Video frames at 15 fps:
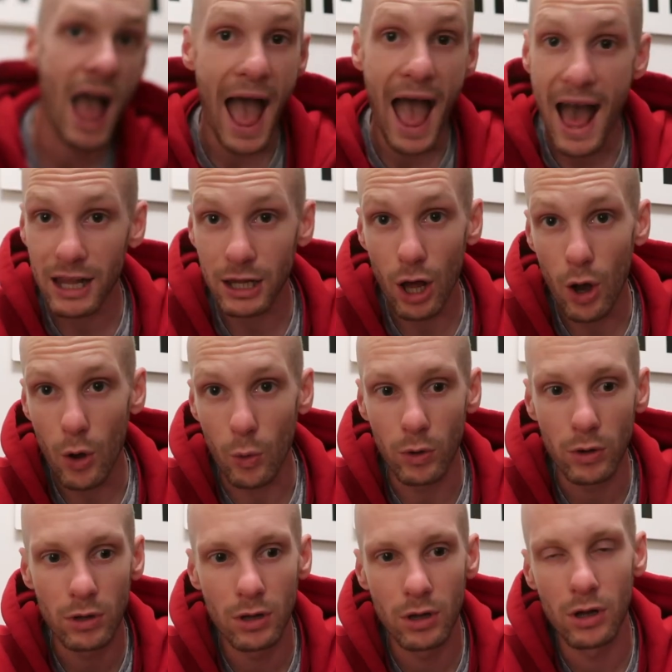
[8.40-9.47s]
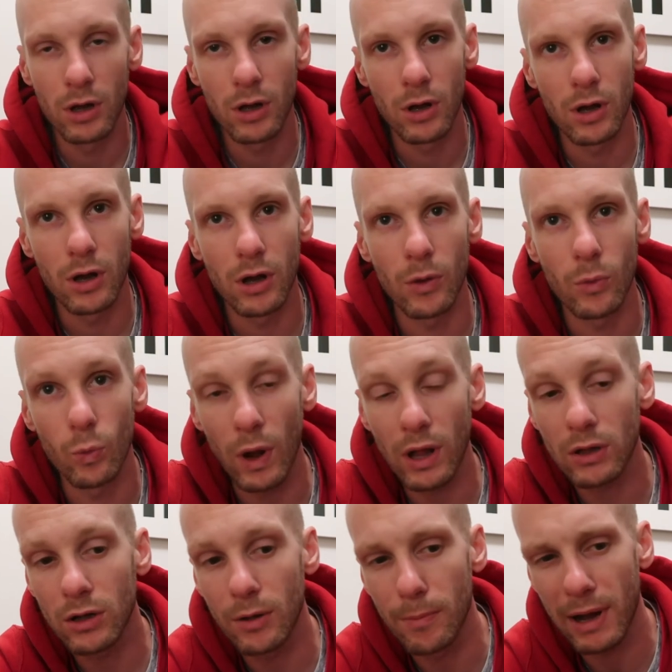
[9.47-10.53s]
Hello,
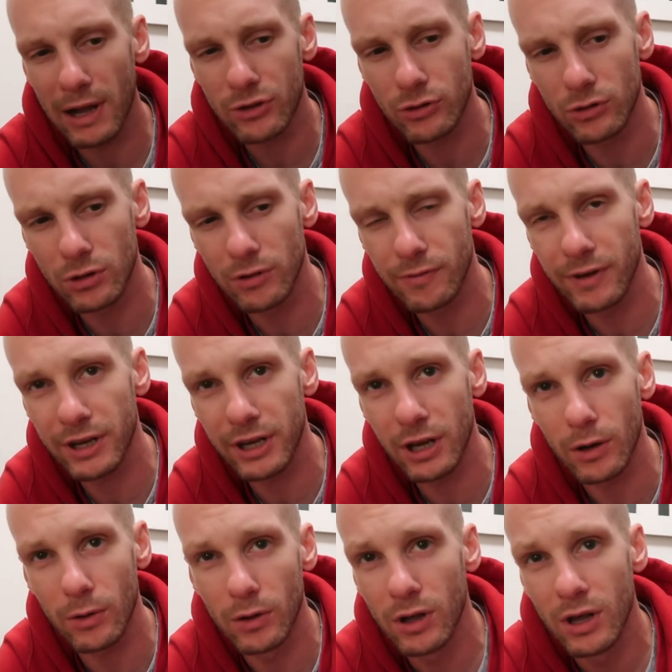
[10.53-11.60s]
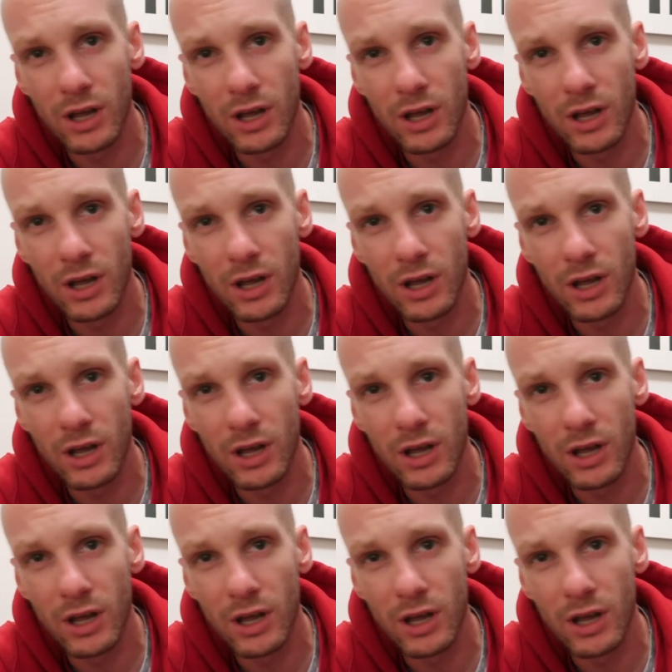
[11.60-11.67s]
welcome back to another video.